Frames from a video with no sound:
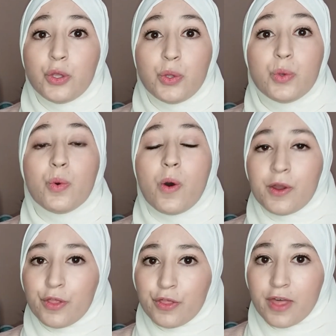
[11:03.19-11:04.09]
You
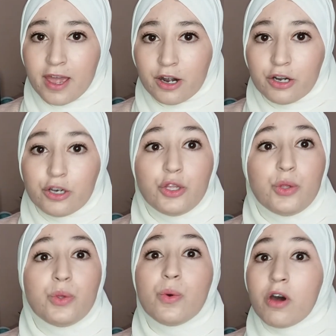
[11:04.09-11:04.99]
are there.
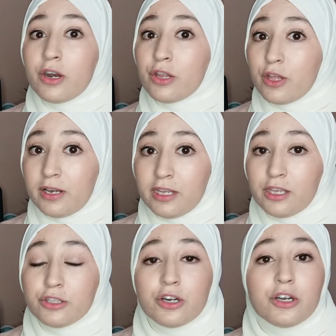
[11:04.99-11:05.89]
You are the
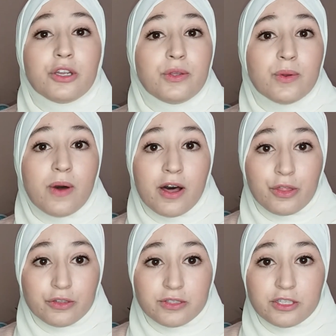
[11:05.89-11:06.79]
leader. You
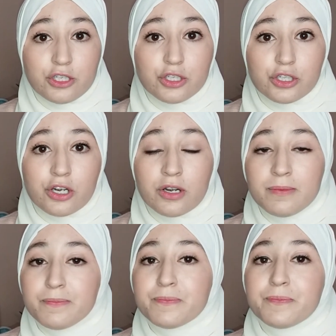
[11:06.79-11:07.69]
are the teacher.
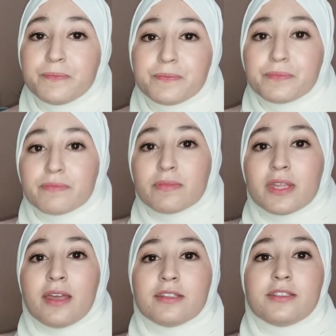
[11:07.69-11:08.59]

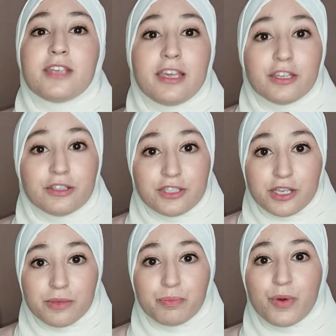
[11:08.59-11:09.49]
Take a
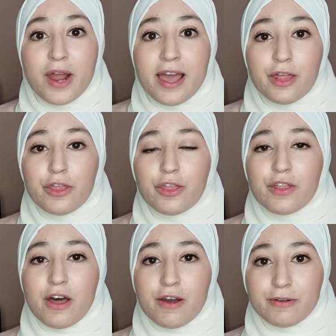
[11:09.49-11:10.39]
deep breath,
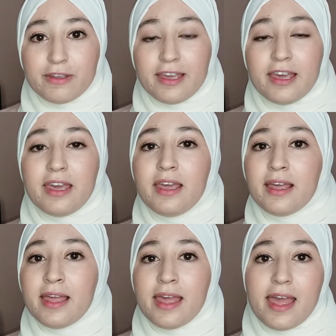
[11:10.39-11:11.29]
okay?
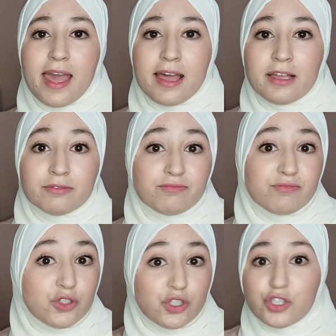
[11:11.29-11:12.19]
And
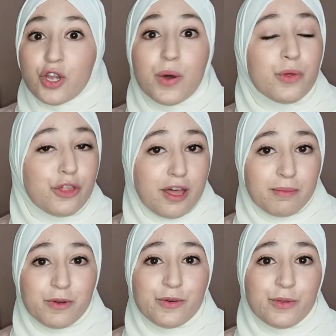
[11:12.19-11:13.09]
show them
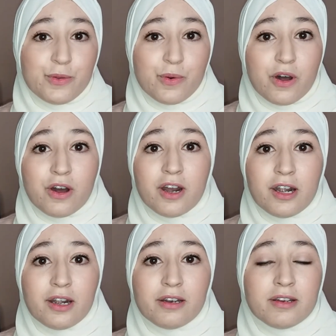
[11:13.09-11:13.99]
who you
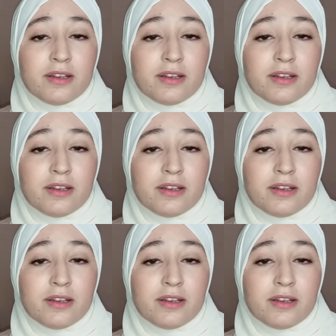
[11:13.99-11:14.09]
are.